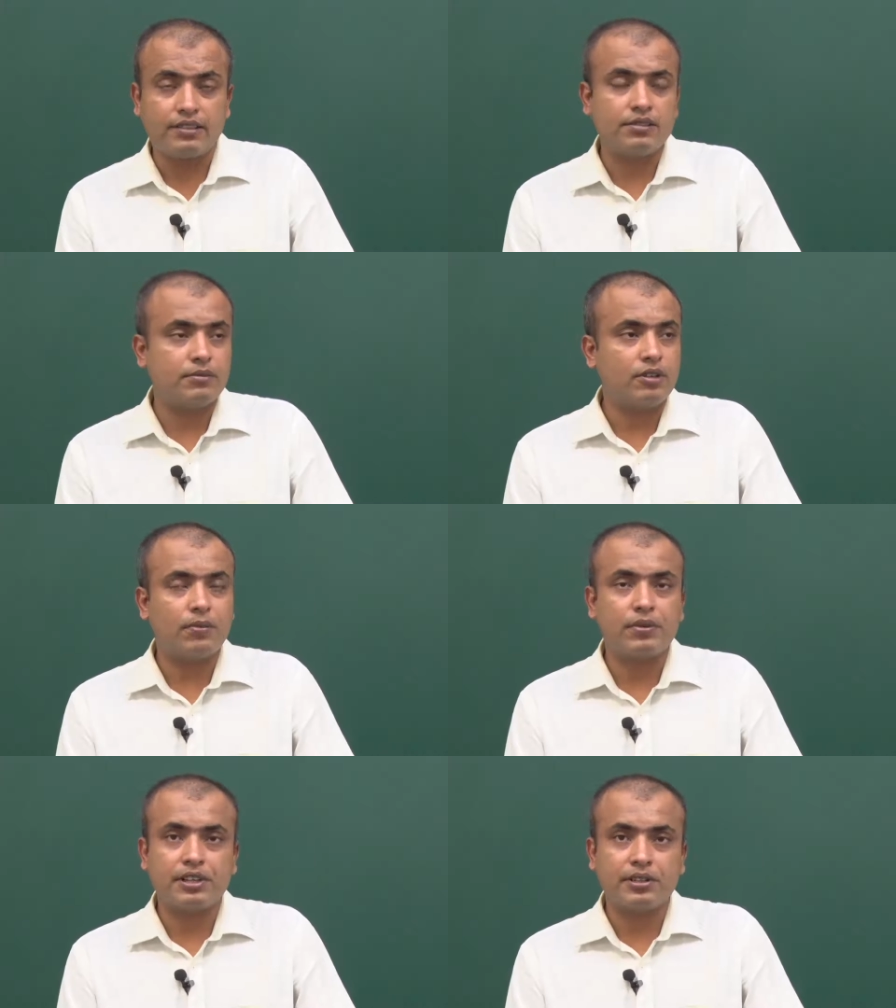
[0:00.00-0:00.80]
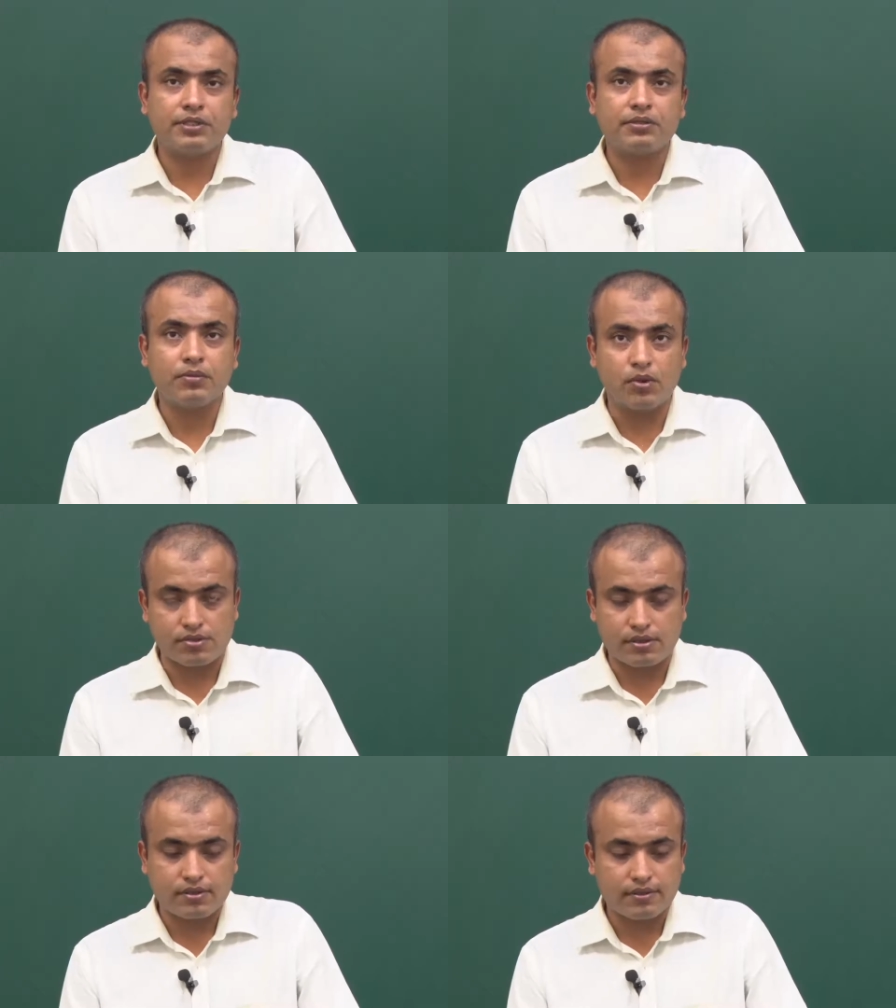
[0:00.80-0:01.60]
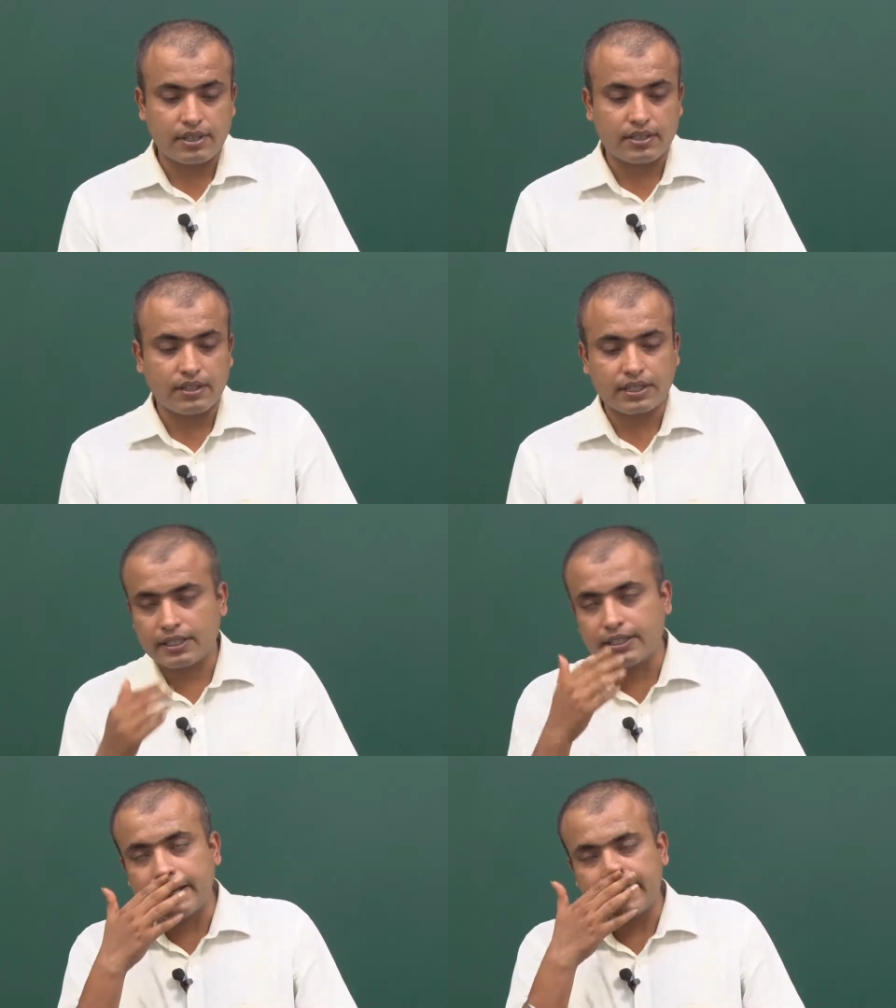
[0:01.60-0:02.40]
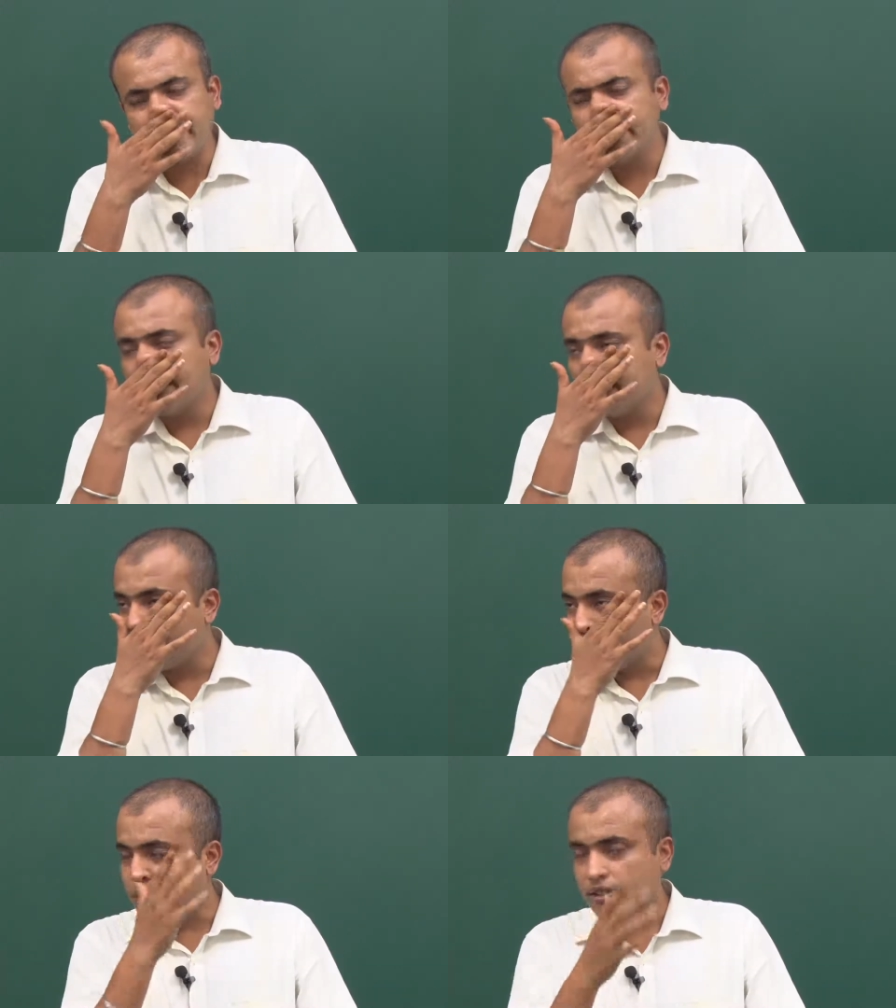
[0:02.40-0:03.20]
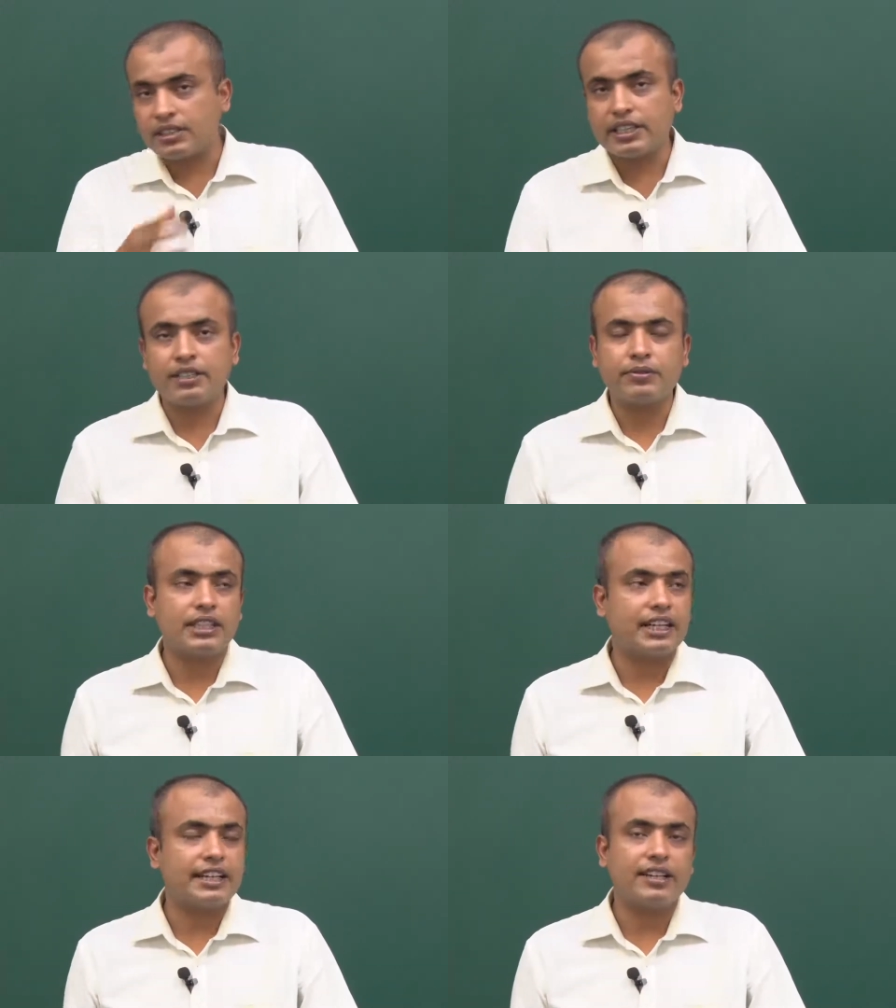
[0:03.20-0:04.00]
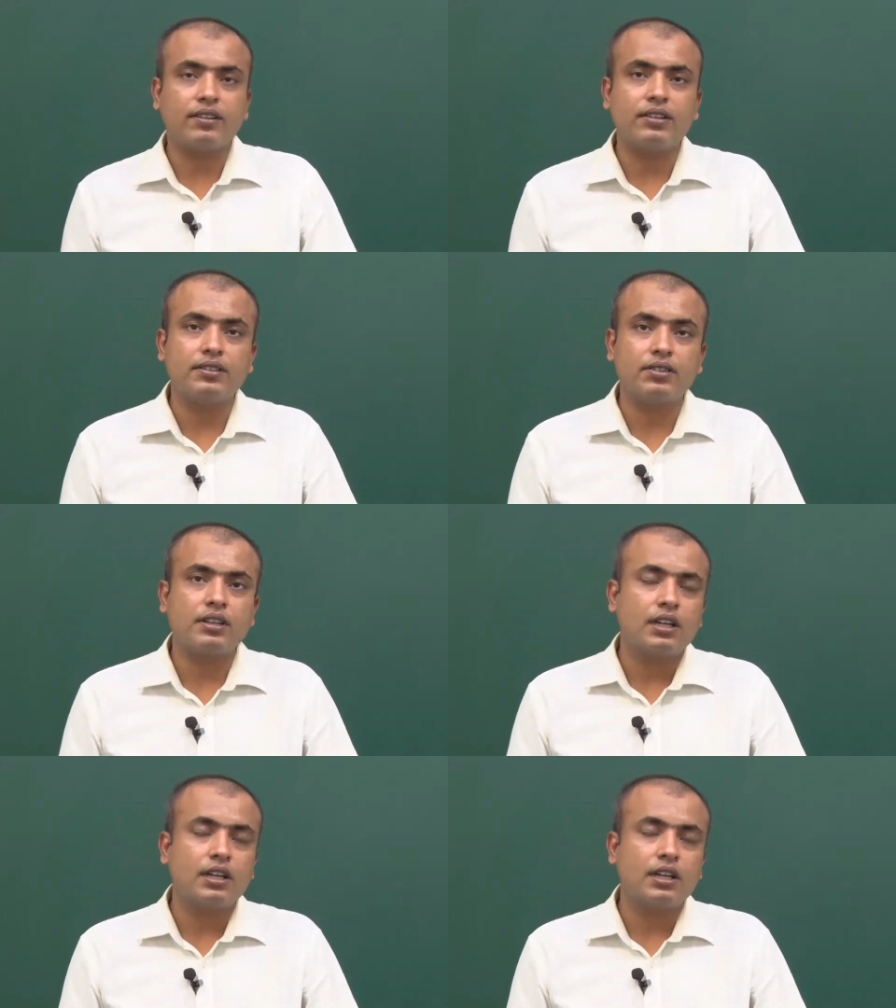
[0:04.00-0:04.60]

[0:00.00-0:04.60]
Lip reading: you will be operating with most while working in LaTeX, because there it will contain all your